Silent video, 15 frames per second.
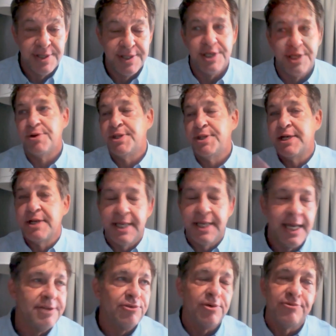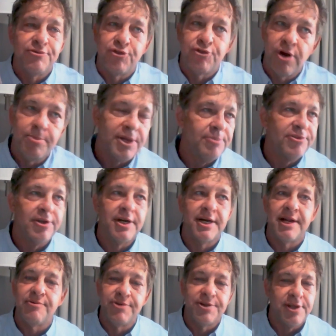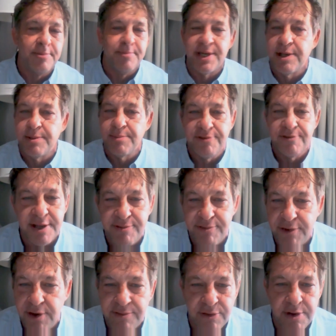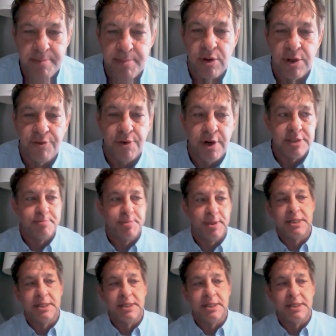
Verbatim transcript: You know, and then again, sort of Trump comes in and everything becomes like very, very polarized.